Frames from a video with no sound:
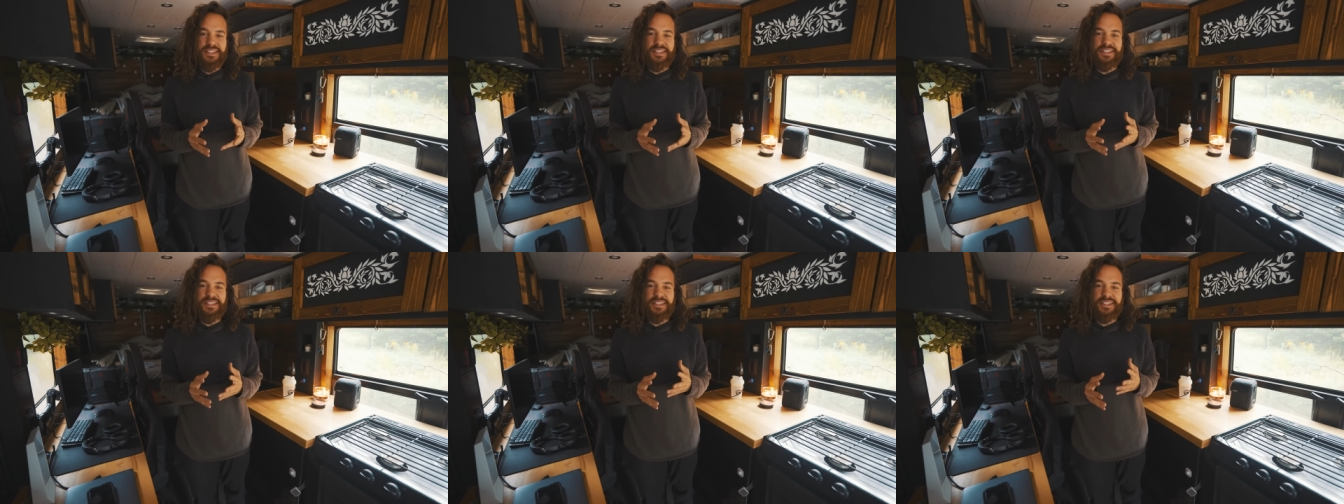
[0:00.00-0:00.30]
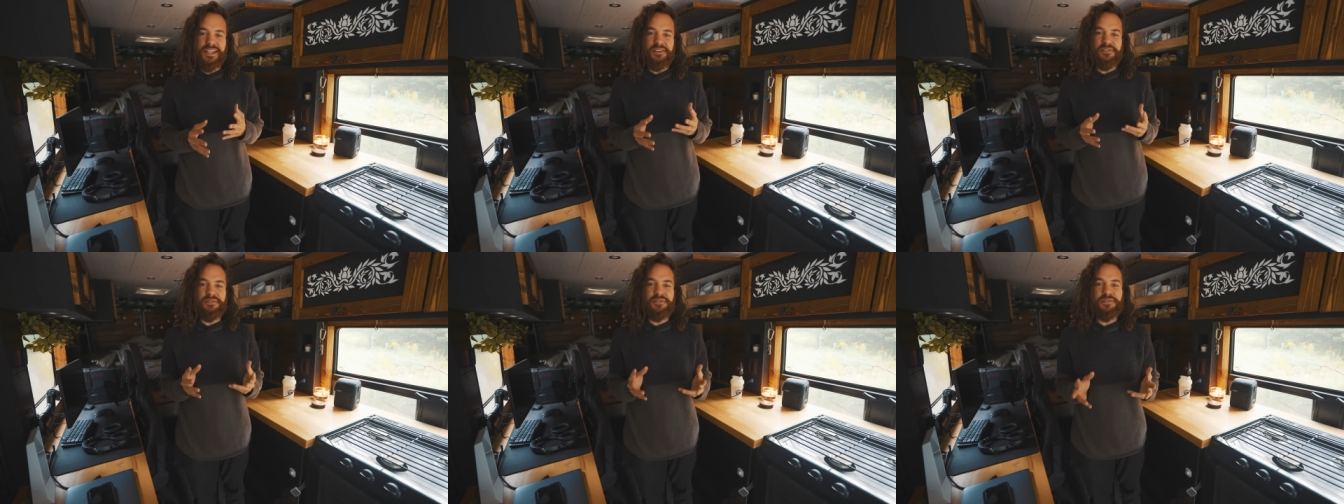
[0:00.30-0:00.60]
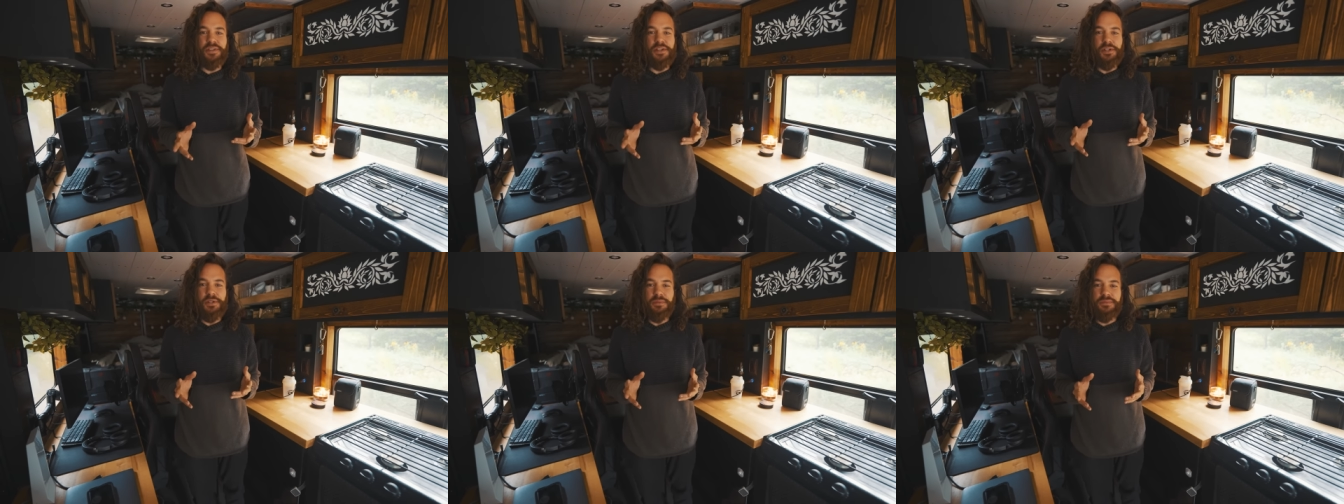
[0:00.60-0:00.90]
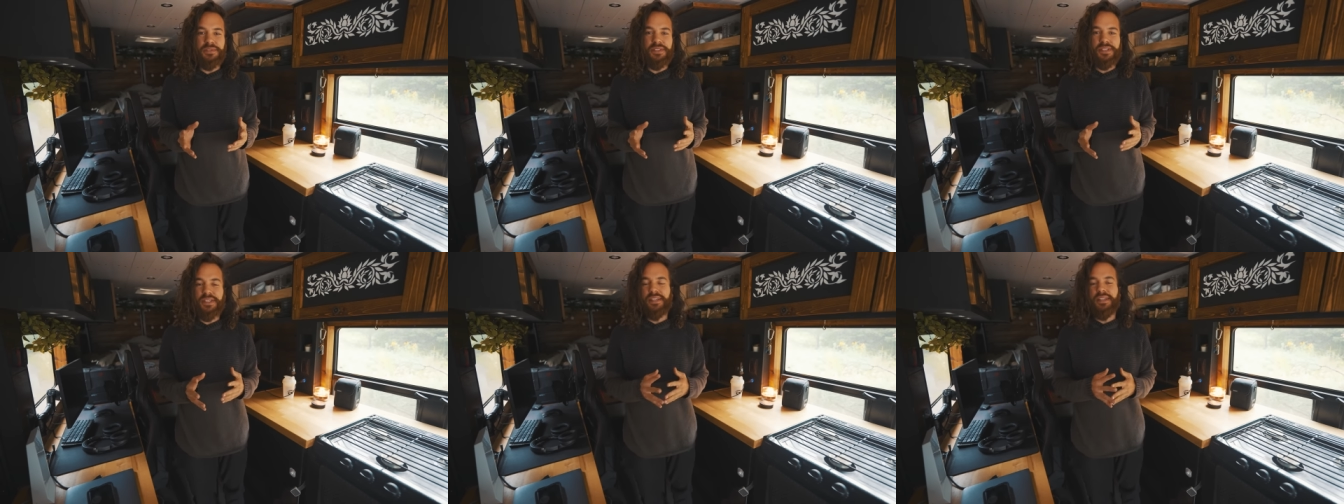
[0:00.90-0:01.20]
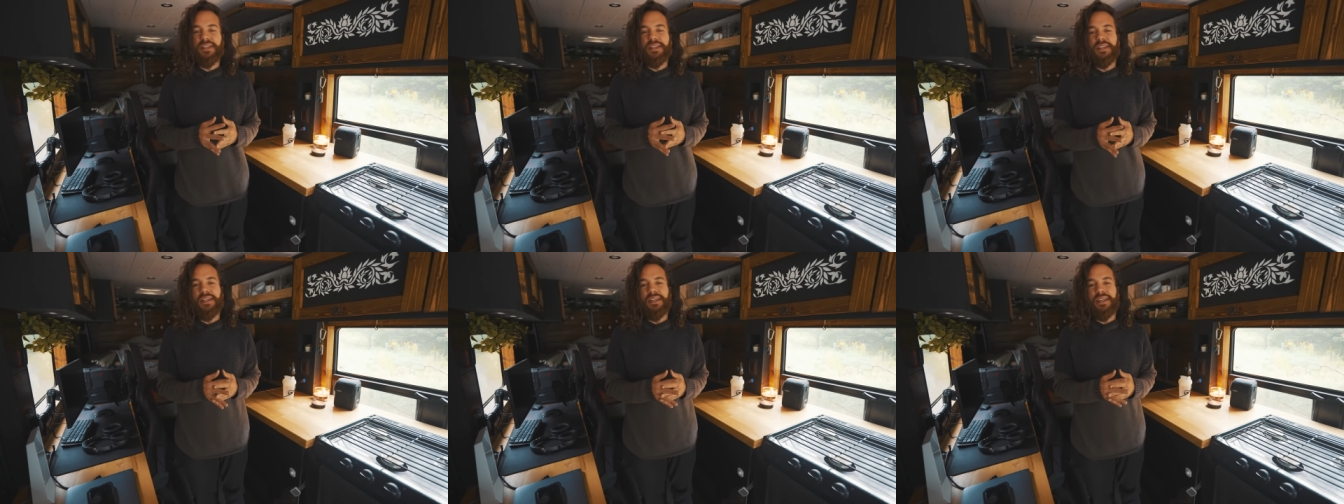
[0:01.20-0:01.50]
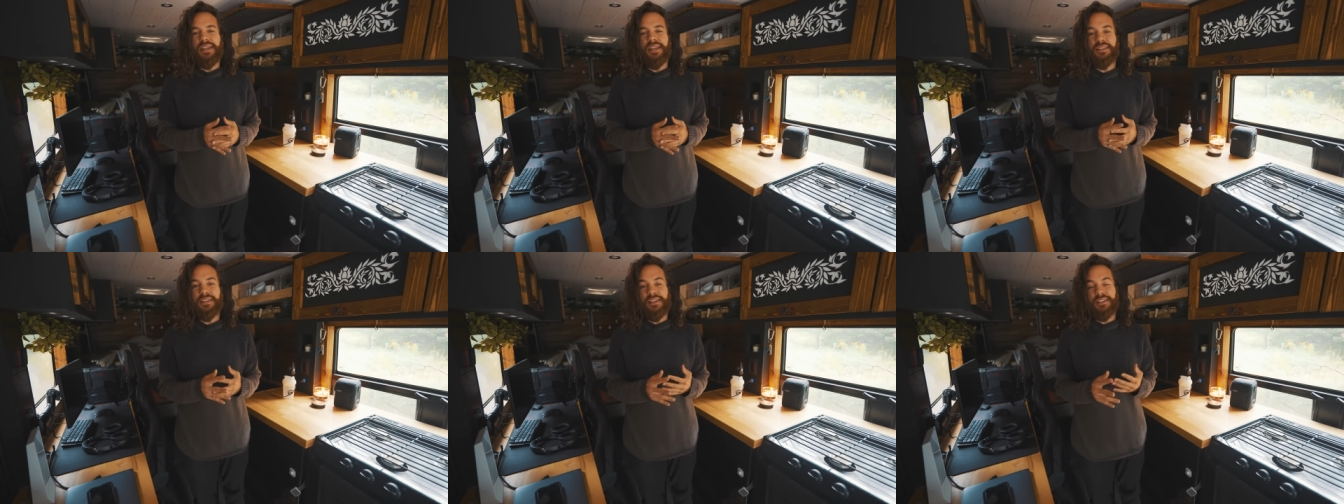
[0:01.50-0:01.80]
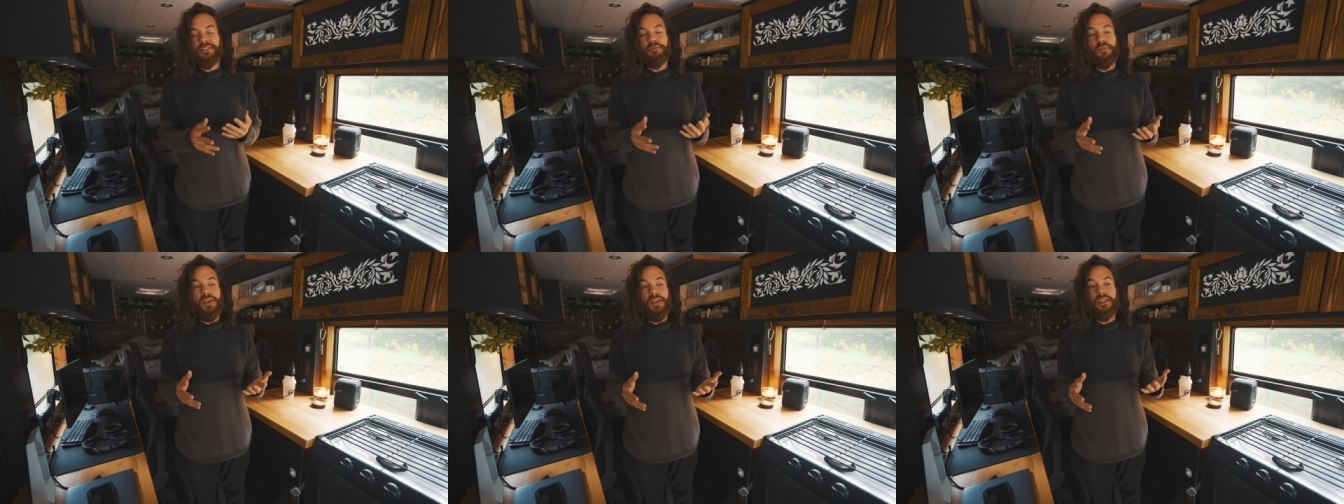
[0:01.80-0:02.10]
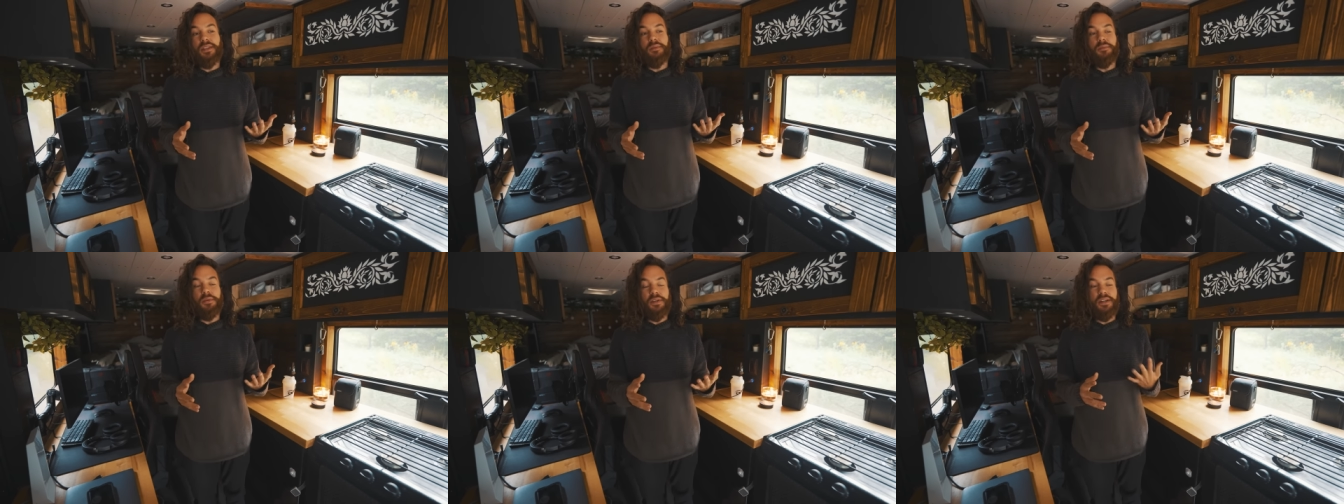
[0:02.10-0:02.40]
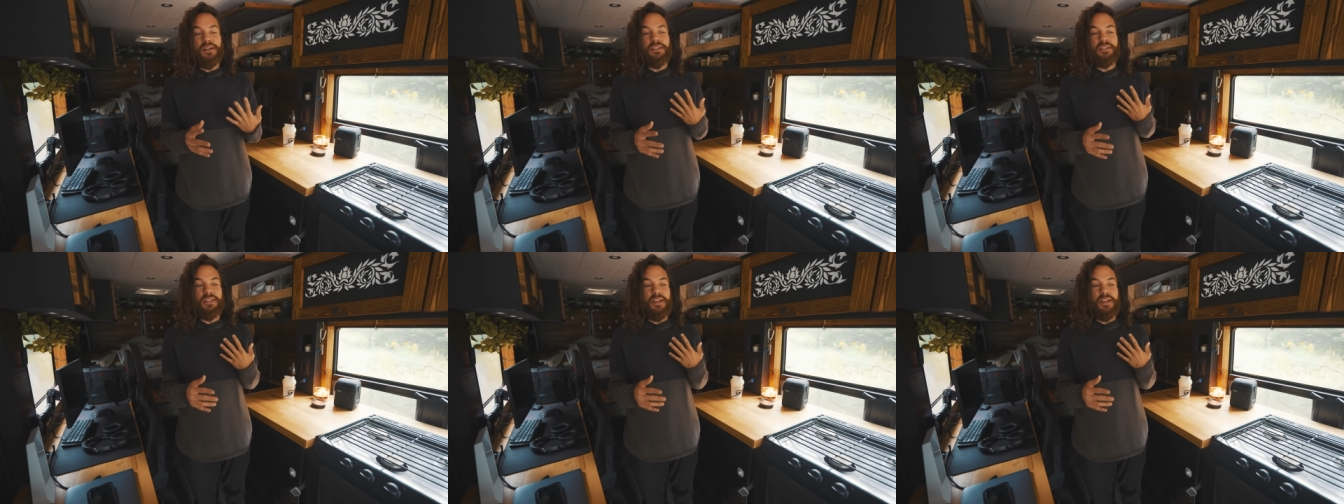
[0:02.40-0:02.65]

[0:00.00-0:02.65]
since I filmed, and that's mainly because